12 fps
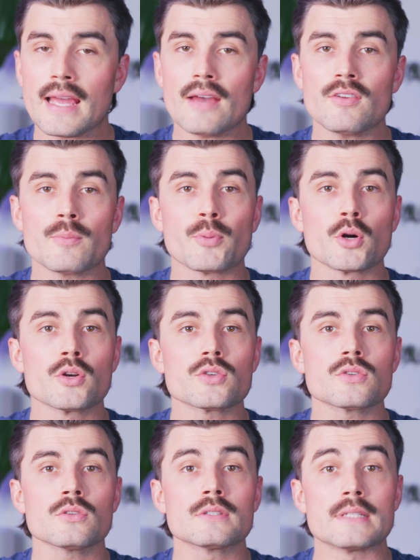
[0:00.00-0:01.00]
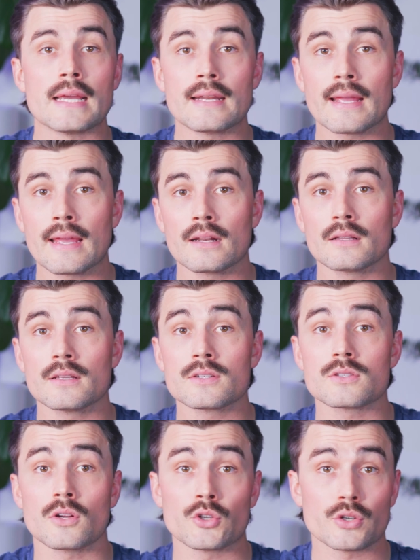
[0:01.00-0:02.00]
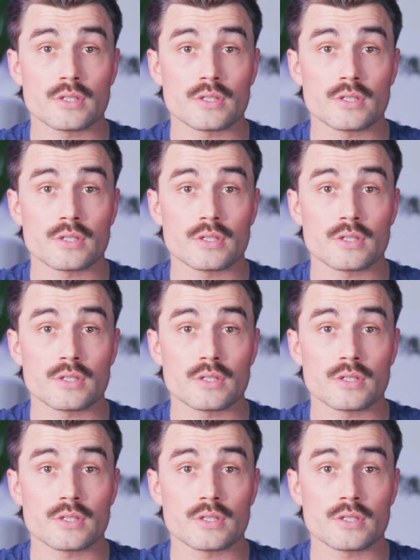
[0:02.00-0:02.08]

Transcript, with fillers: having a personal data analyst on your